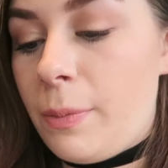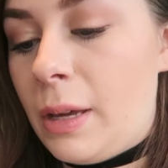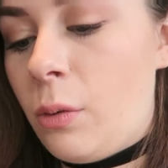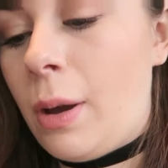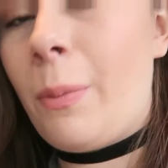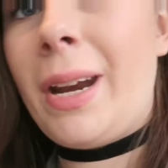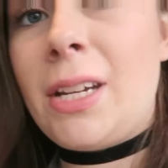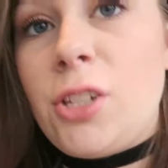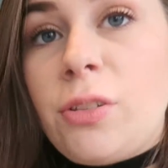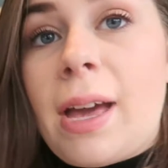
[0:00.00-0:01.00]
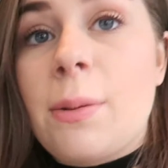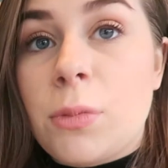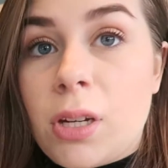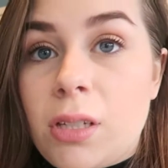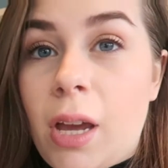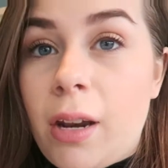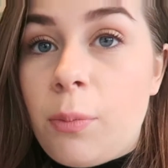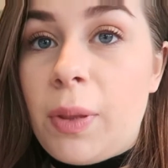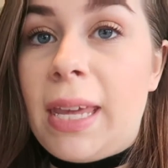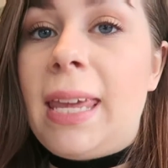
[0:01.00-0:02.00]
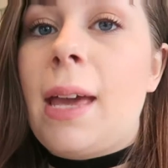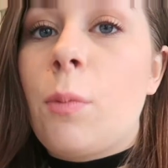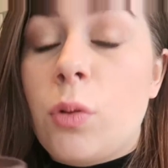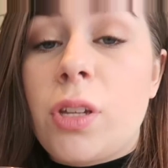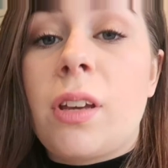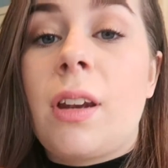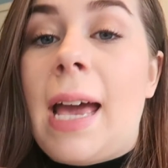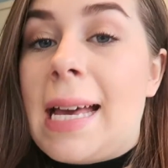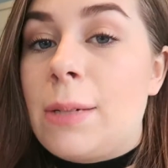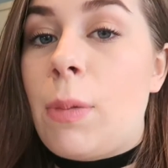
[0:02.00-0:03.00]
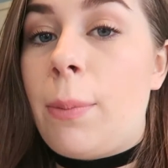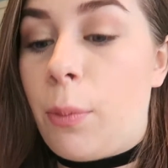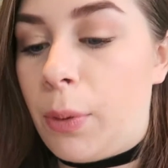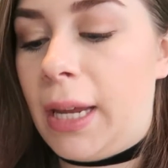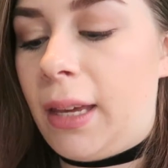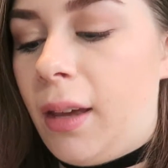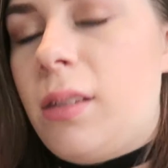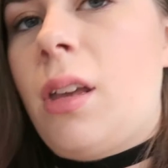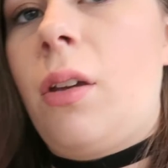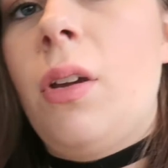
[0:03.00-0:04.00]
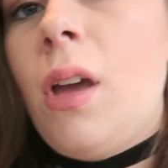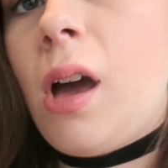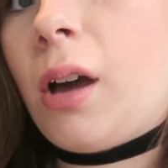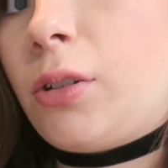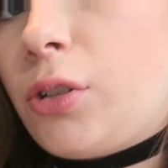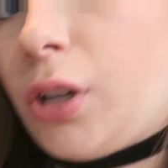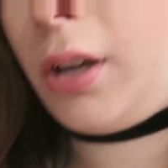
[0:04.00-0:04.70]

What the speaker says: ml, and when I do that I'm going to turn up the heat. I'm also going to add my paprika, so I'll just